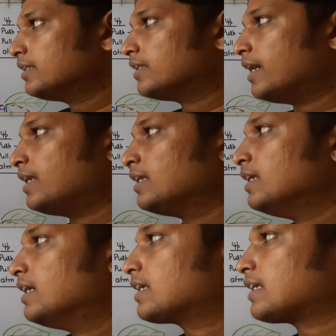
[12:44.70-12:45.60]
then
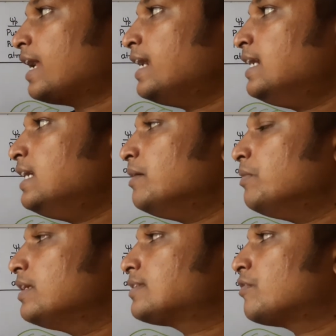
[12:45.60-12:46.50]

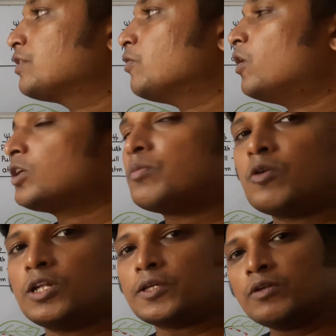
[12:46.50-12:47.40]
randomness of the water
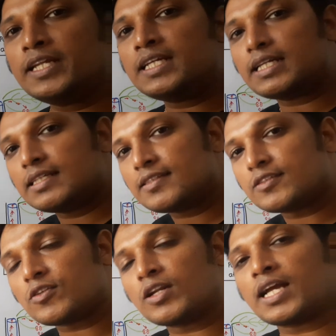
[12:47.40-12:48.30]
molecule
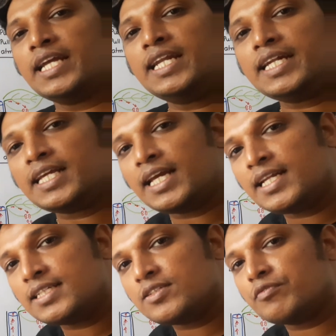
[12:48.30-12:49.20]
increases, or kinetic
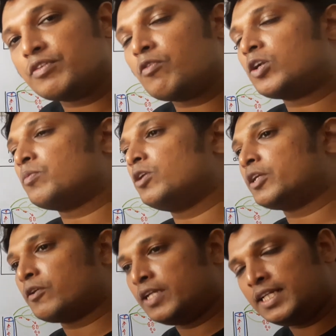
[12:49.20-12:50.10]
energy of the water
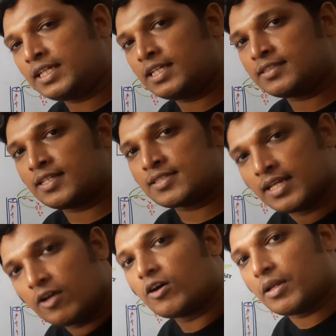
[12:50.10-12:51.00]
molecule increases,
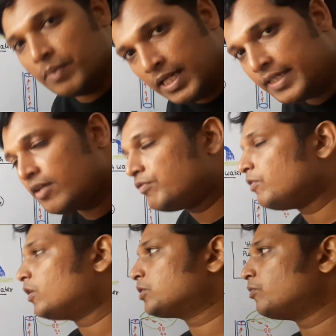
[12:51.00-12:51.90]
or ability of
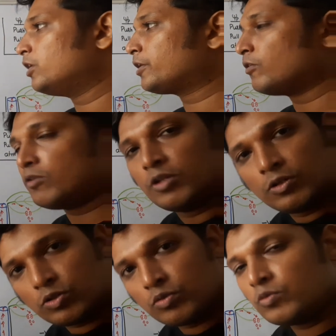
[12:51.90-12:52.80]
the water molecule
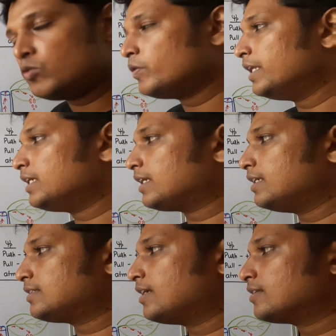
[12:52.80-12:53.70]
to move
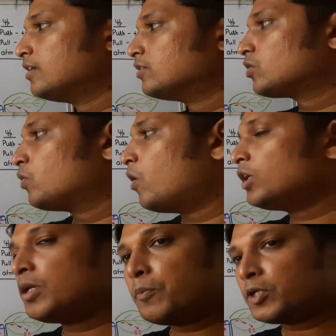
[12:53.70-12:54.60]
increases. So
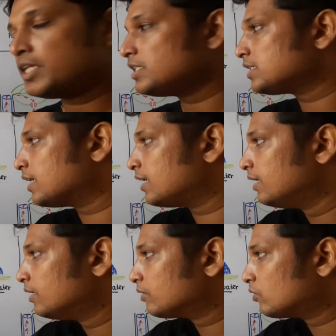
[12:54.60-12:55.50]
water potential
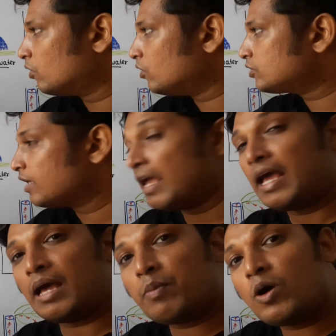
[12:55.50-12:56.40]
goes
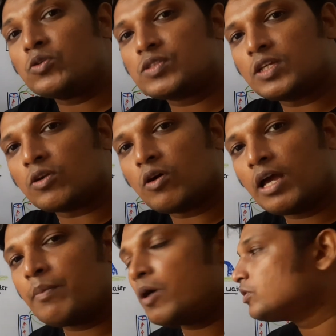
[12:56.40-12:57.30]
above 0.
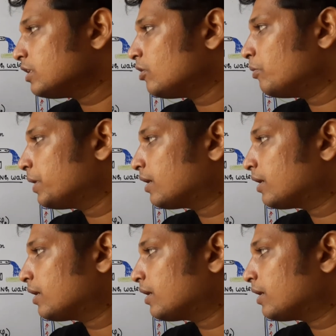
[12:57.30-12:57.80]
Above 0